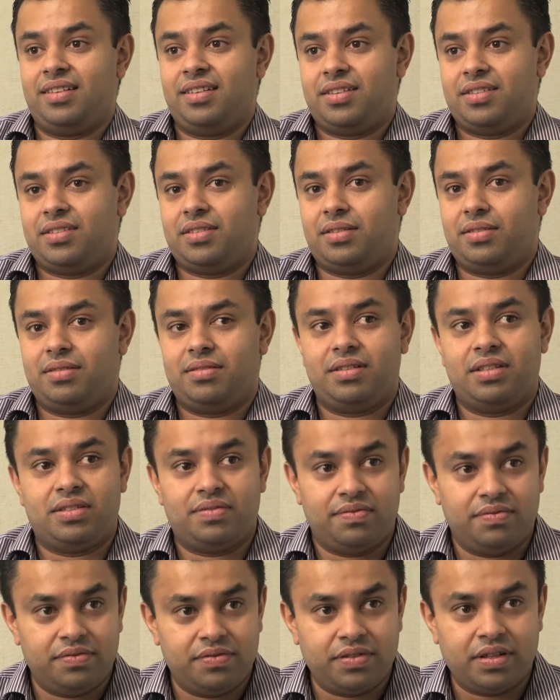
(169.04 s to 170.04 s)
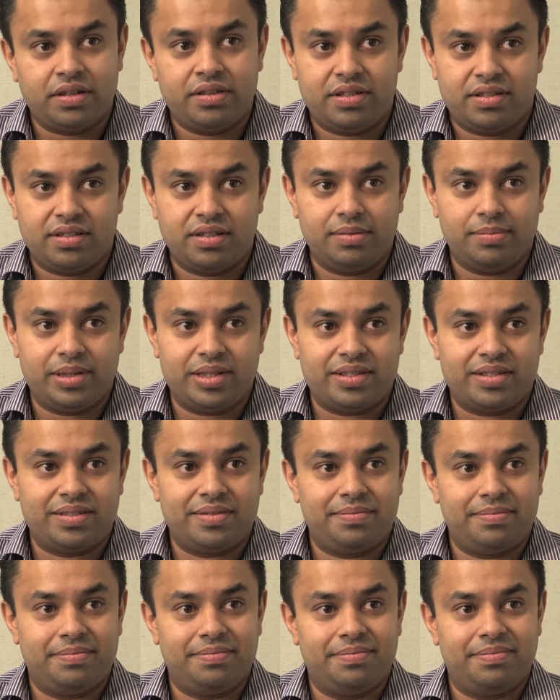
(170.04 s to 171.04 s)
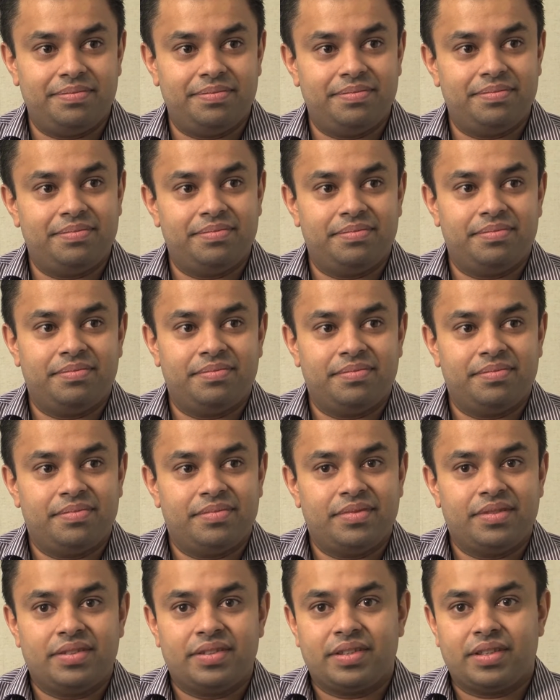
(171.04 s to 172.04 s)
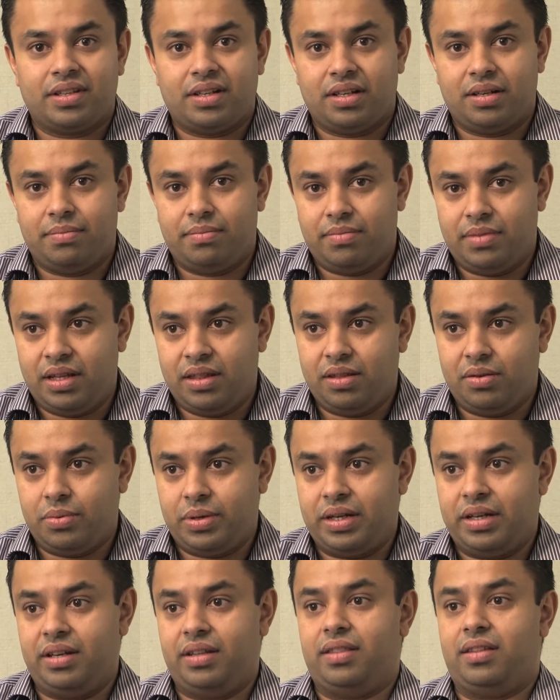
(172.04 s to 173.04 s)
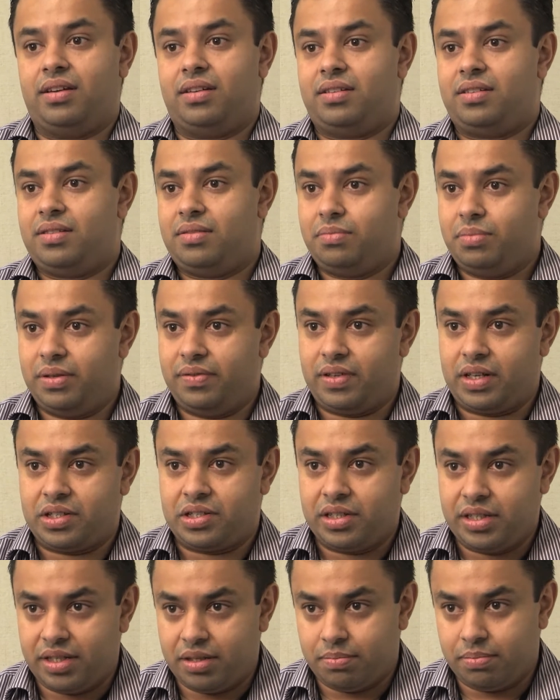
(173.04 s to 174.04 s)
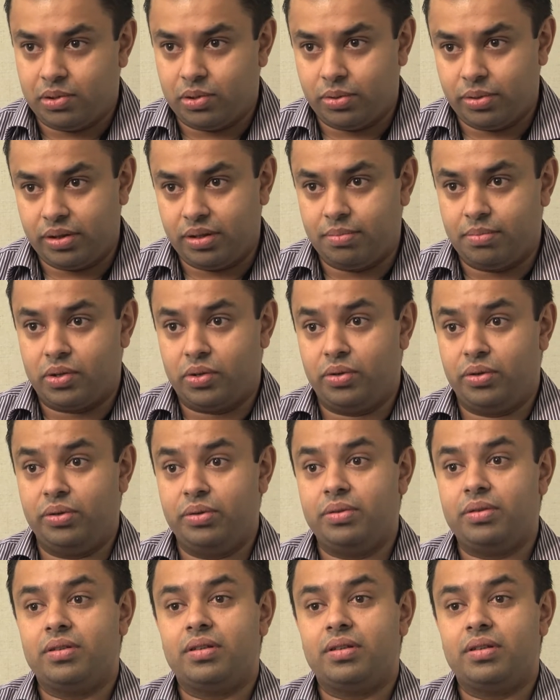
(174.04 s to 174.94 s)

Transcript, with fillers: So it's very seamless um, in the way that we've actually deployed the Meru